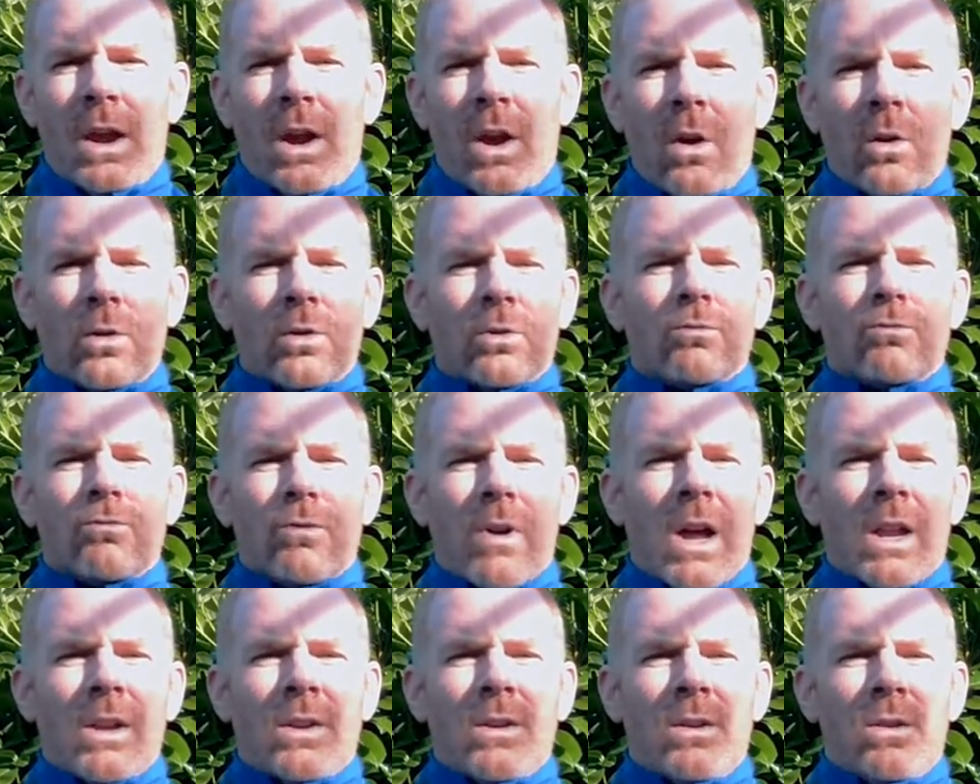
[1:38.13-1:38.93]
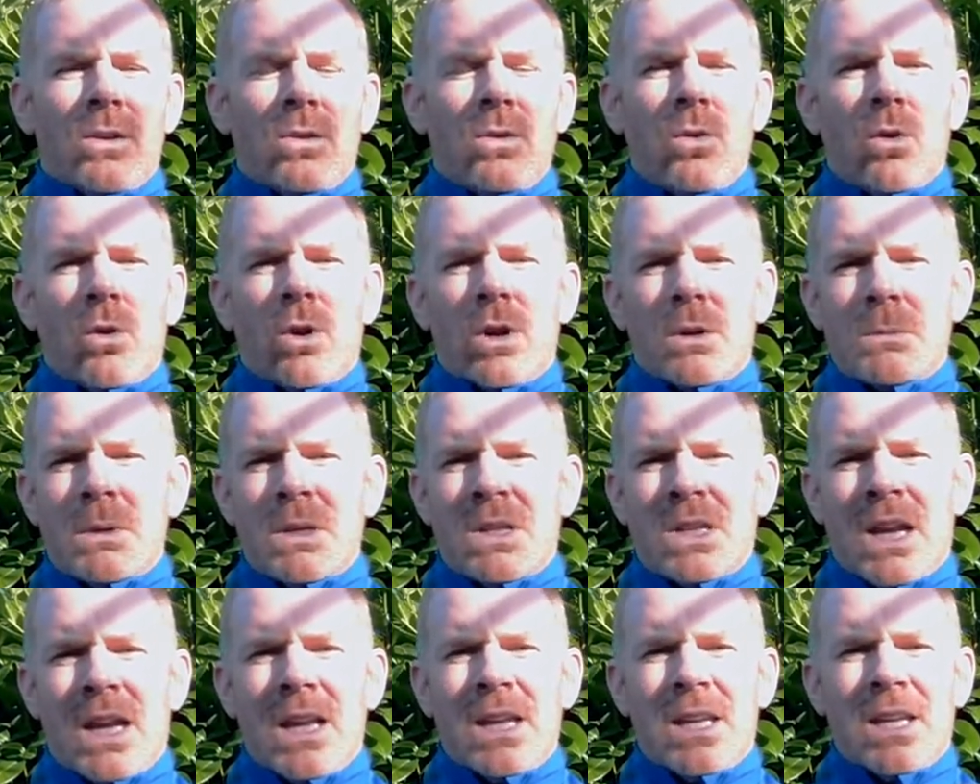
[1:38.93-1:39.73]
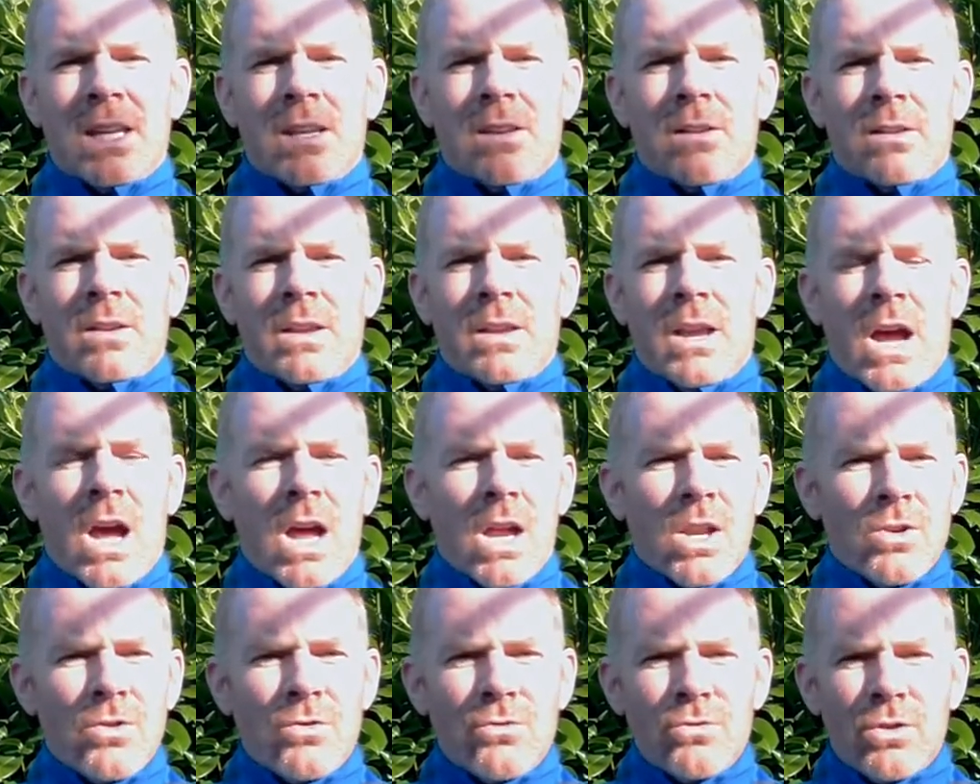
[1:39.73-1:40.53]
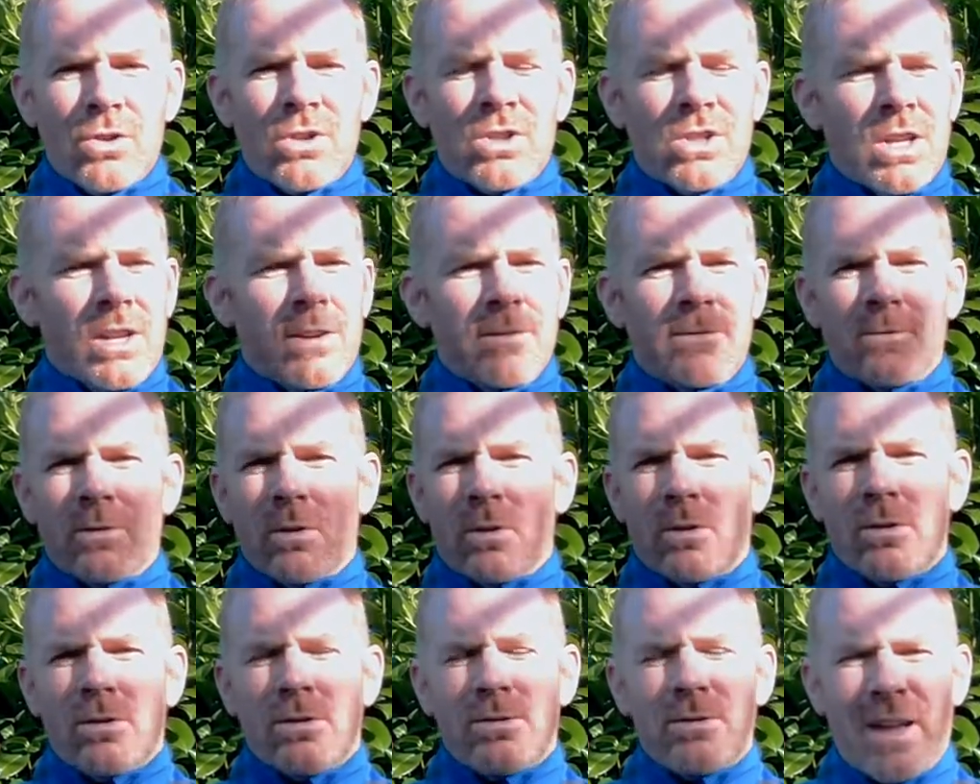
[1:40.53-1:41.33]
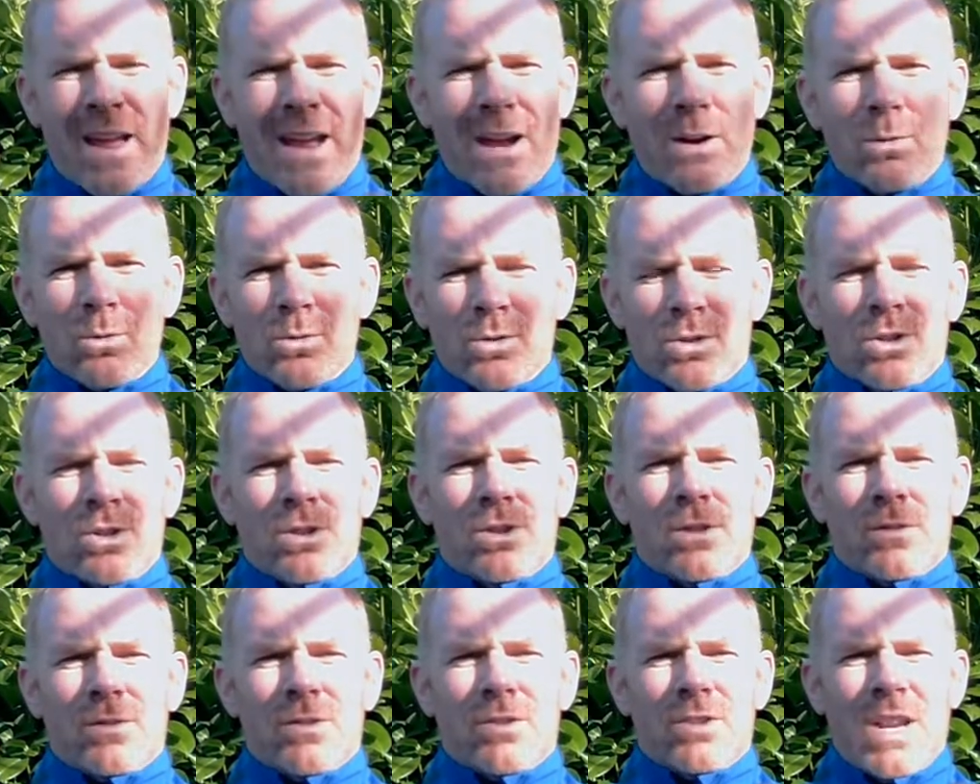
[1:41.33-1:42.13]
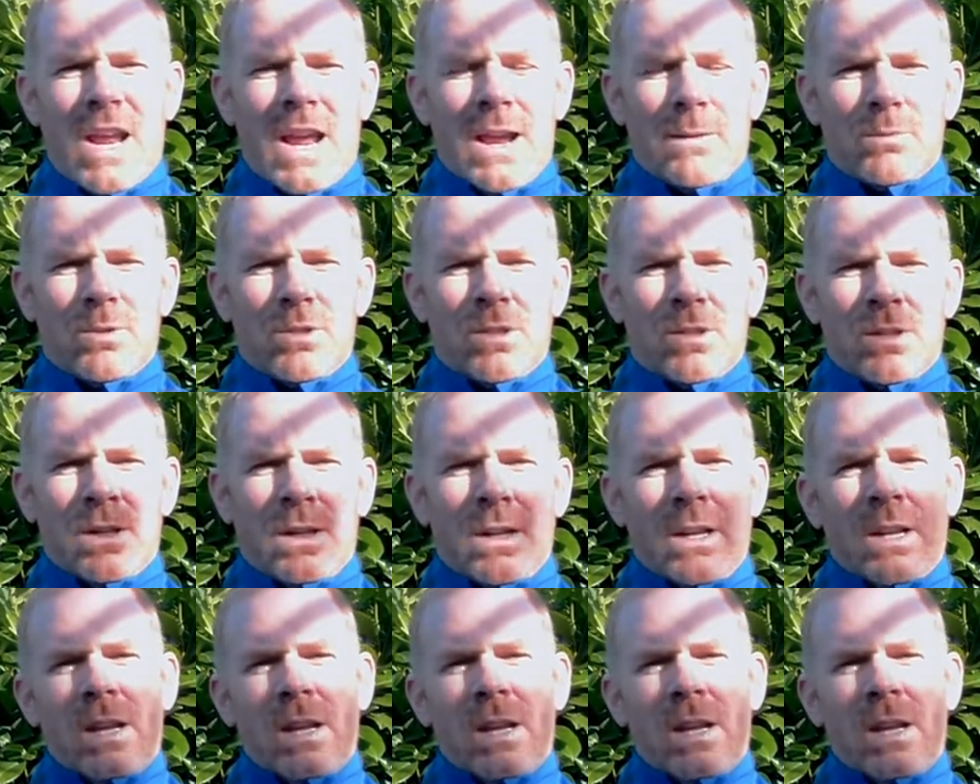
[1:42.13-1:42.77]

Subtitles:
on a run you're going to be taking hundreds if not thousands of steps,